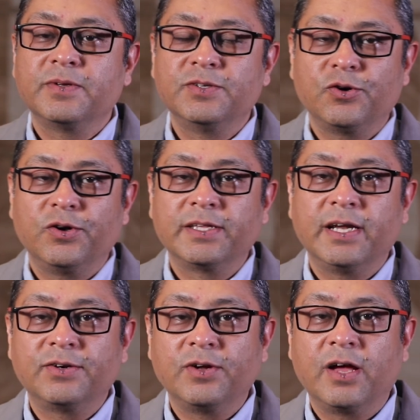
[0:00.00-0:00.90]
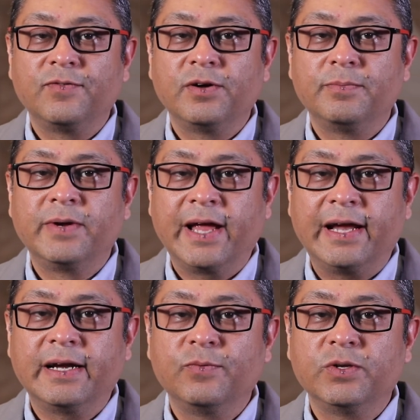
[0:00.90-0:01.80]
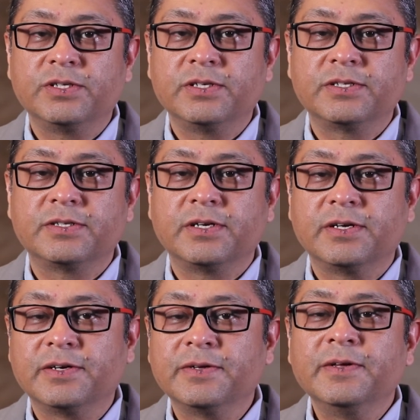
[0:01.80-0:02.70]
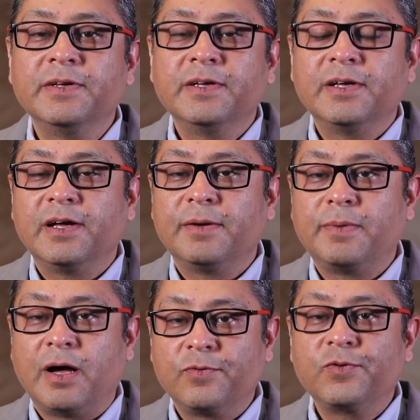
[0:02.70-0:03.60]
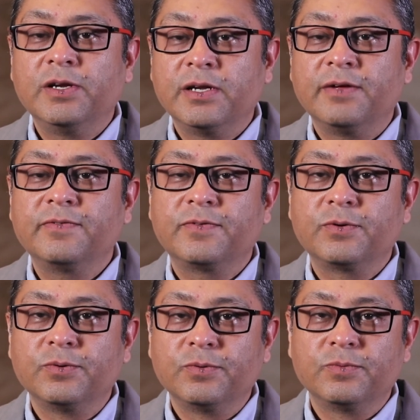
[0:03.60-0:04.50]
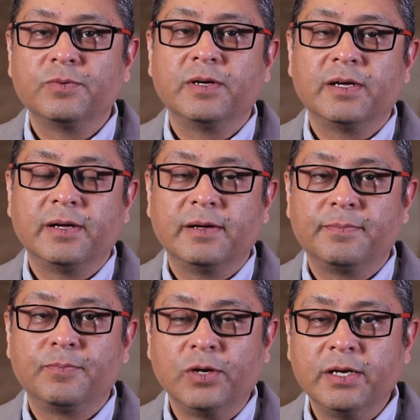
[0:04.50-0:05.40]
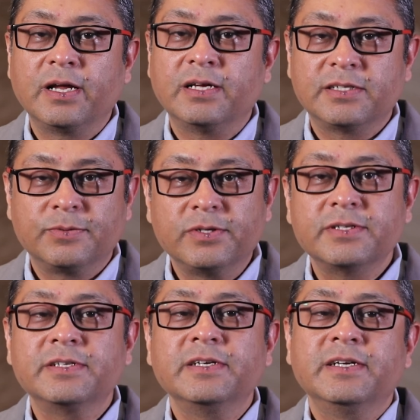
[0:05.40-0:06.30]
ensuring that you have a brand which is powerful enough to pull in customers.